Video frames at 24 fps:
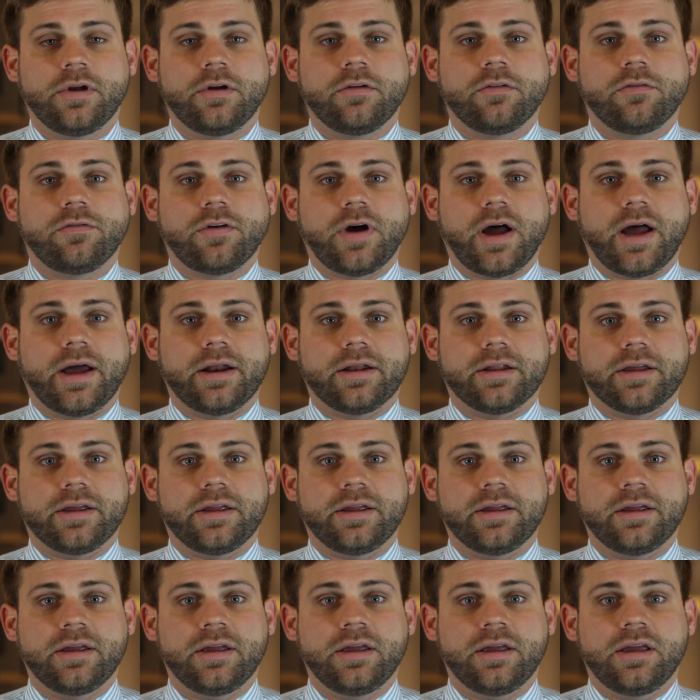Finally,
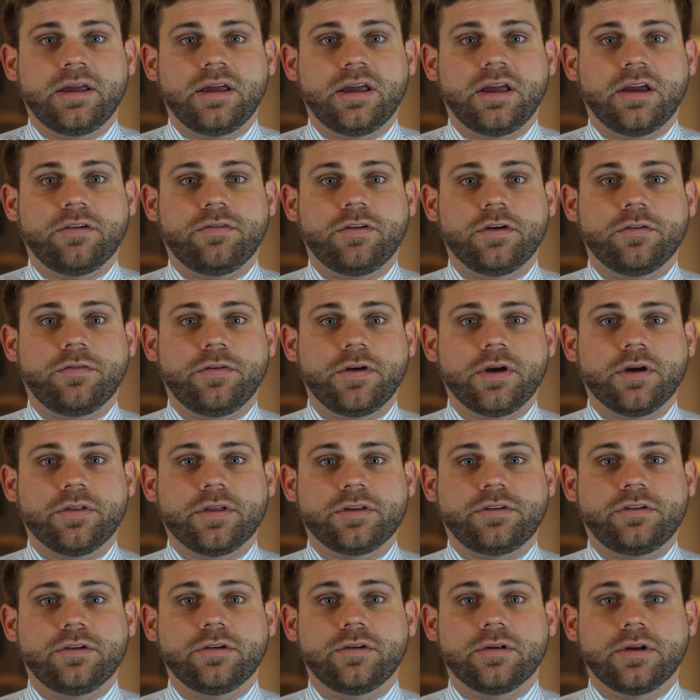if you feel
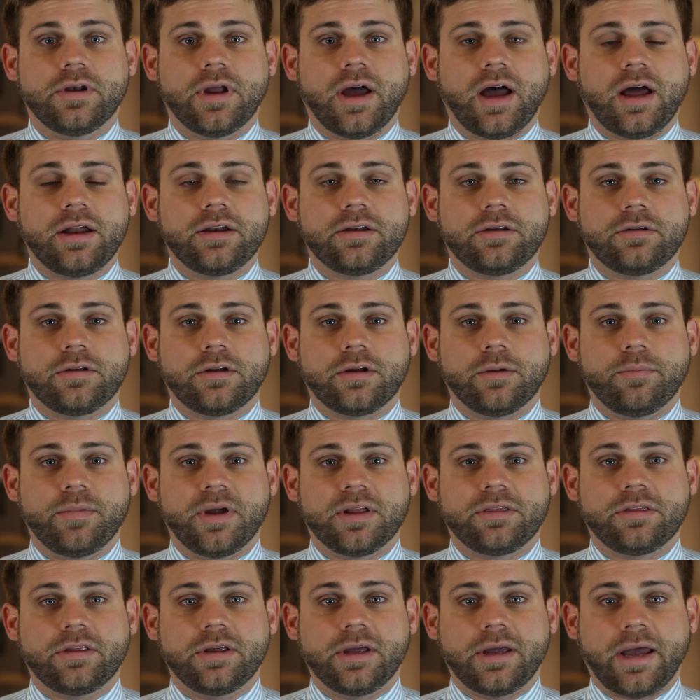that you did not
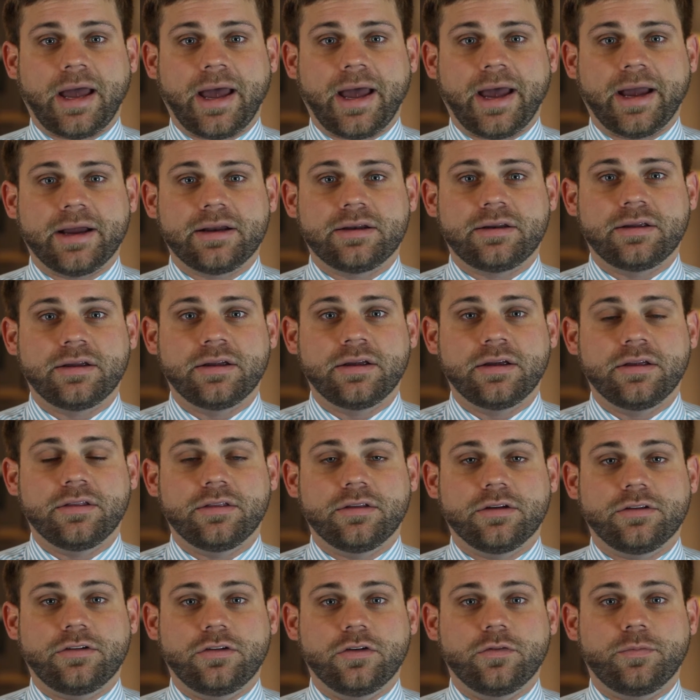commit the act
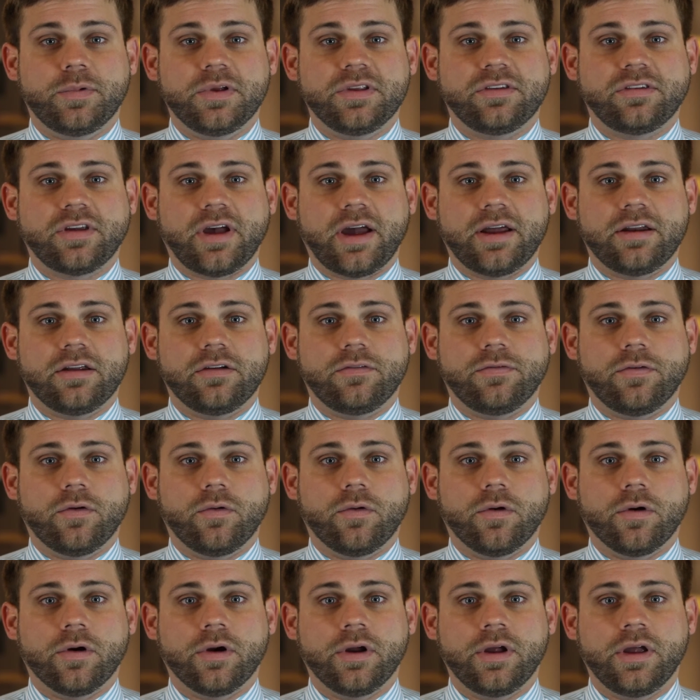that you've been cited
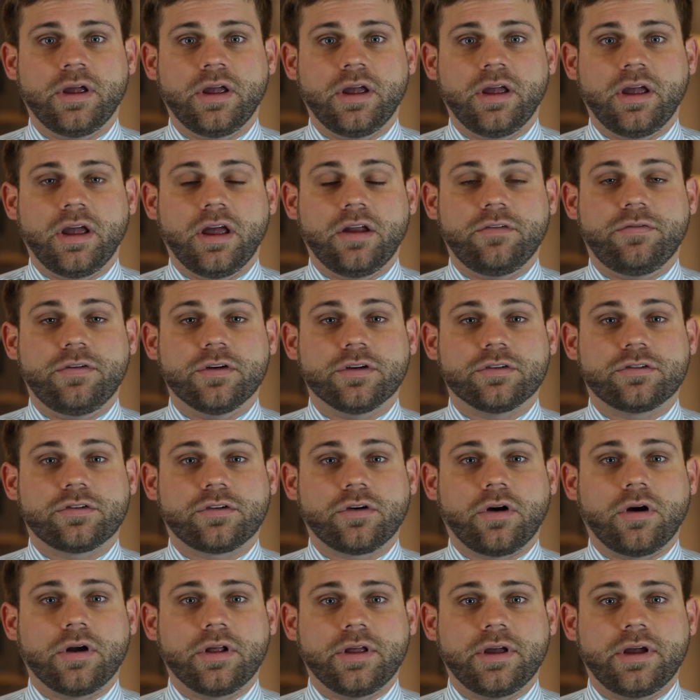for and feel
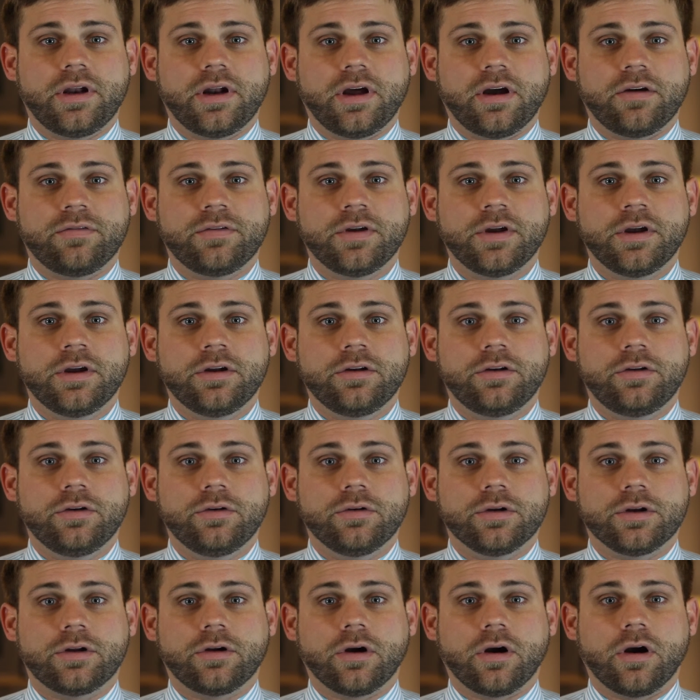strongly enough to
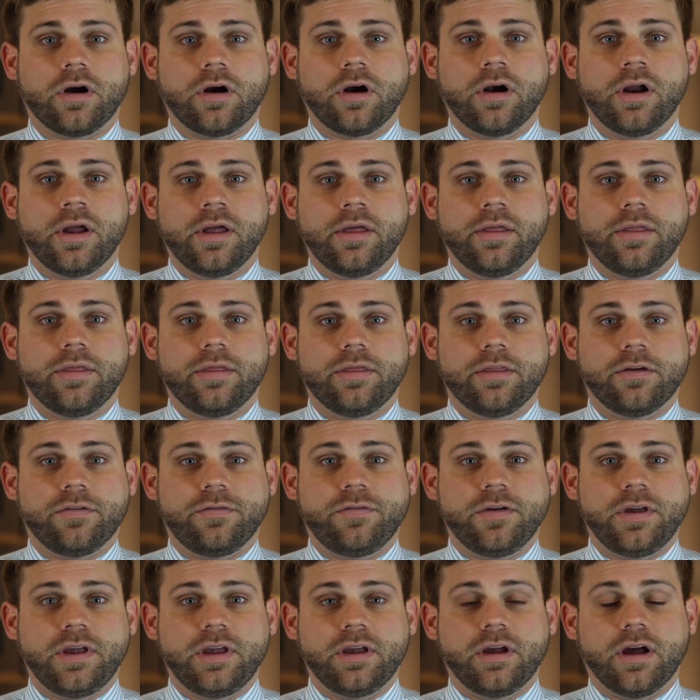incur the
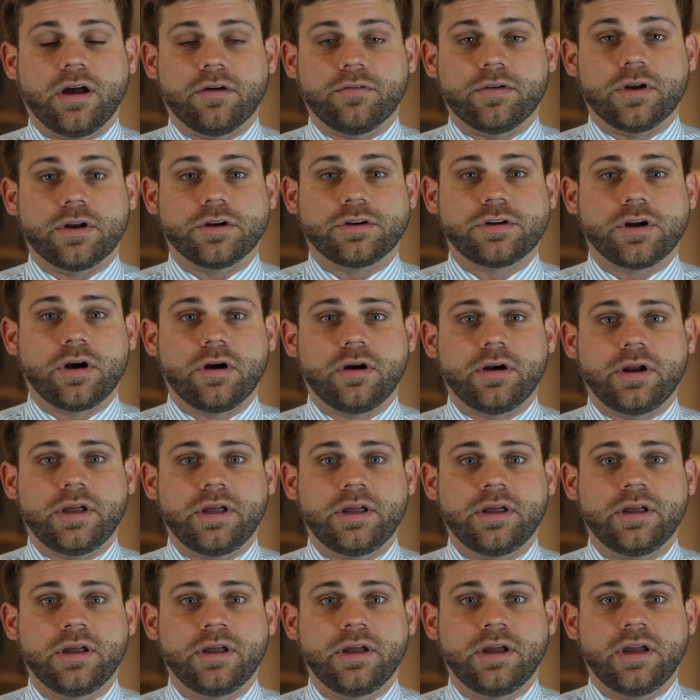fee of an attorney,
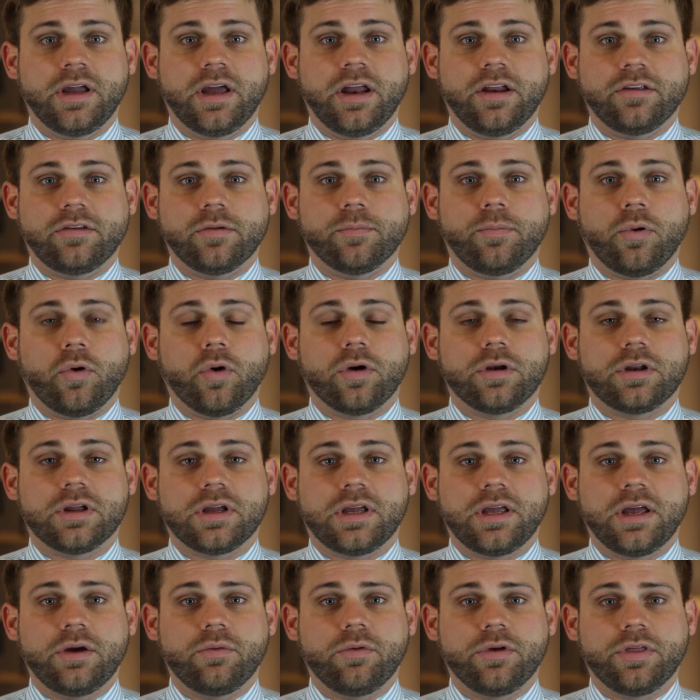it is important to
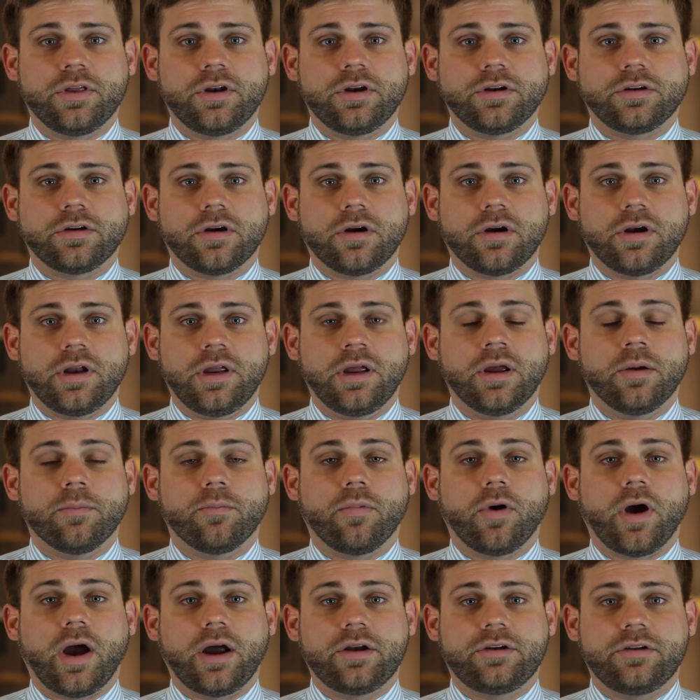get with an attorney
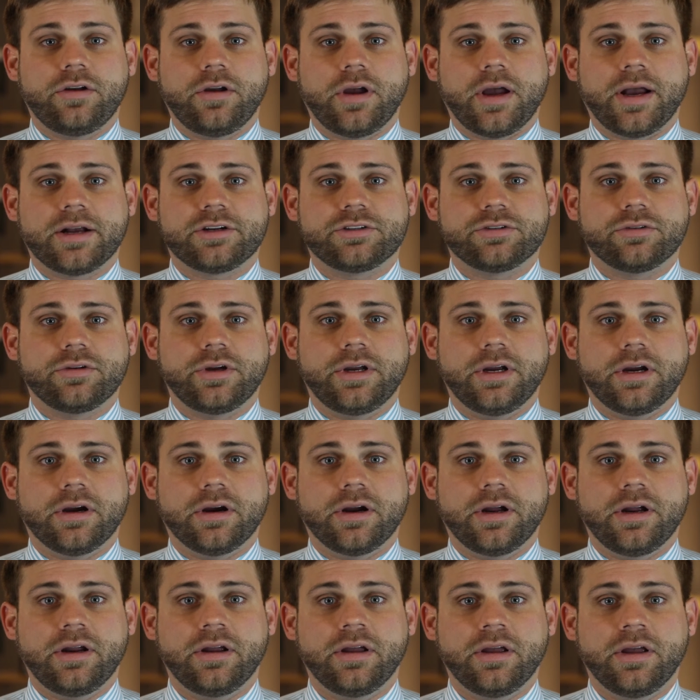prior to your actual
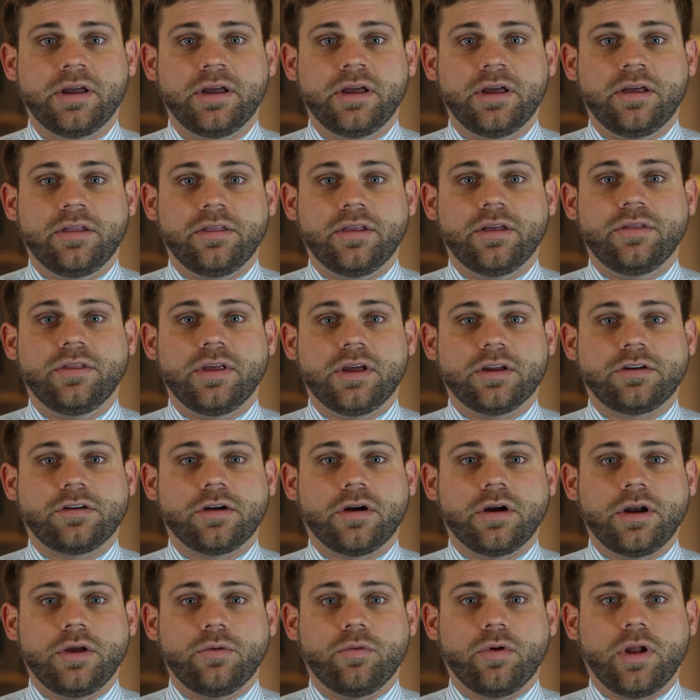hearing. Then the
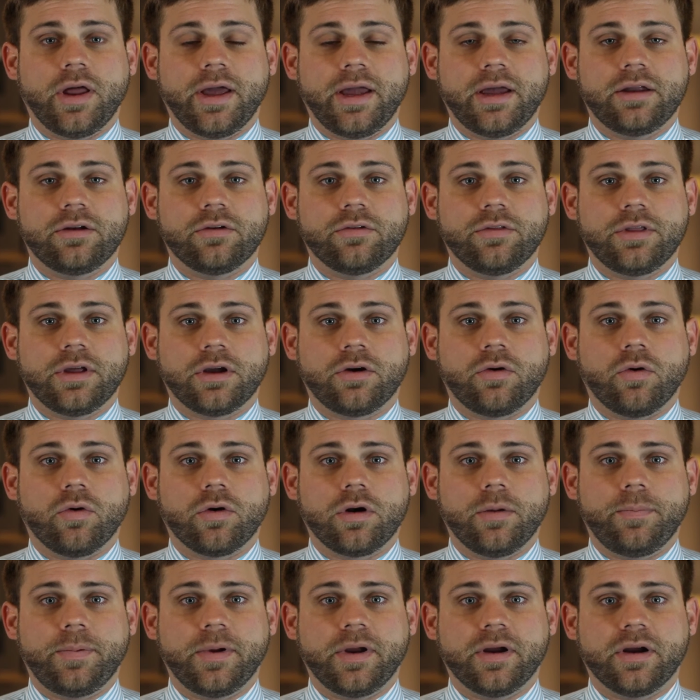attorney will handle the court
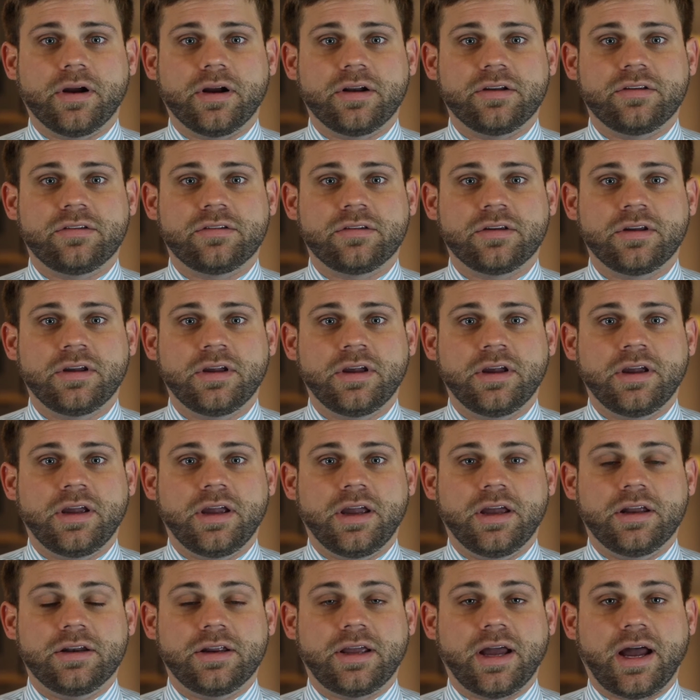appearance
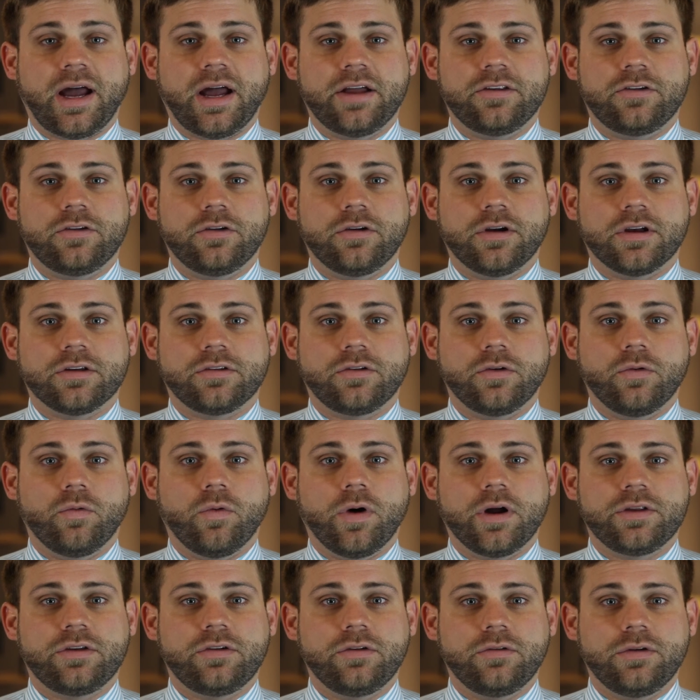and guide you as to
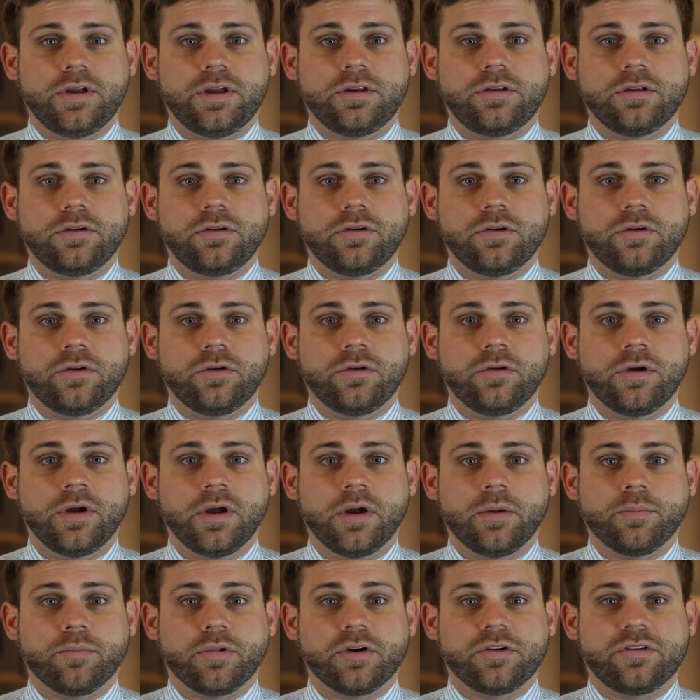what you need to do
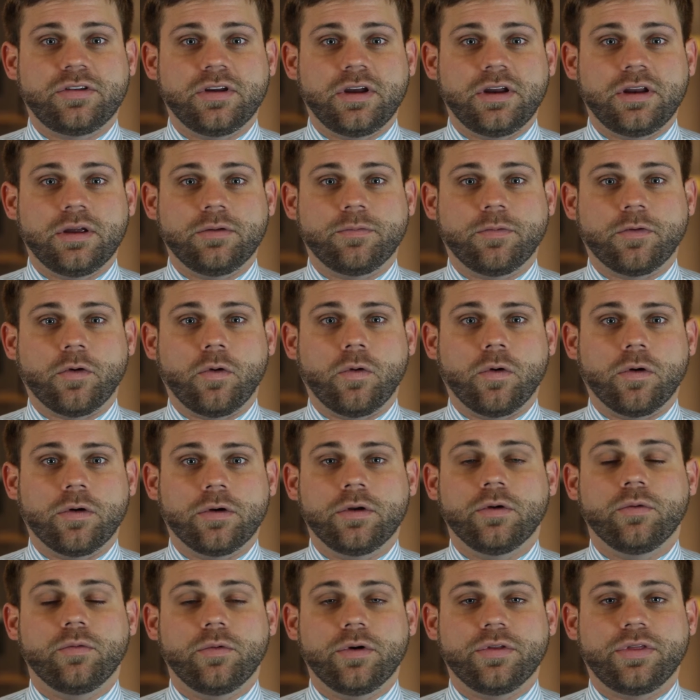proceeding
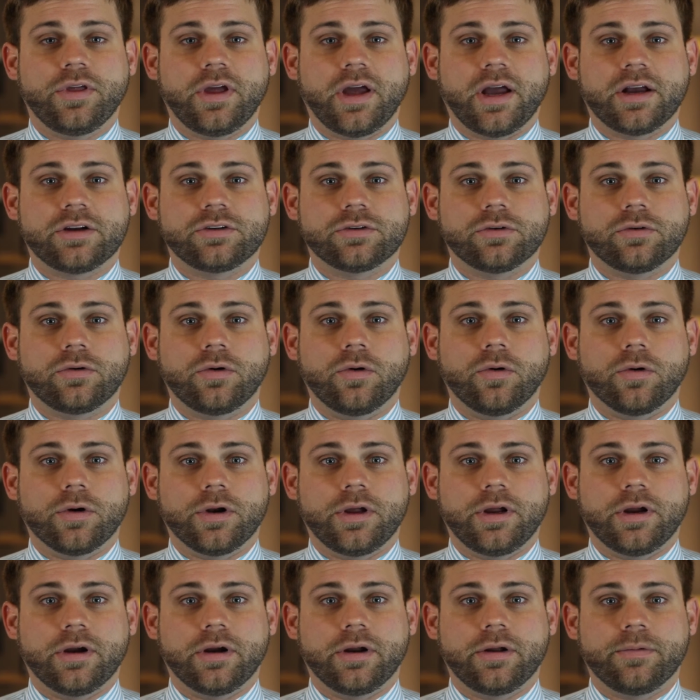forward with the actual court
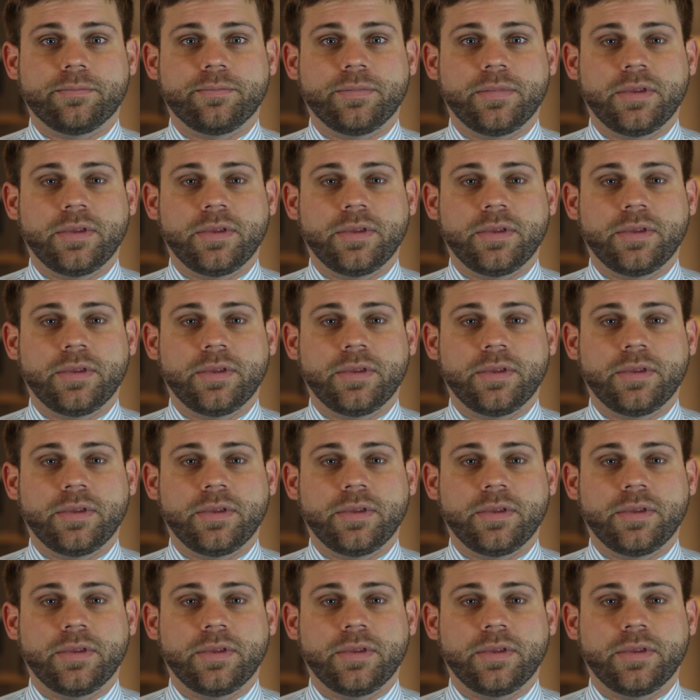hearing.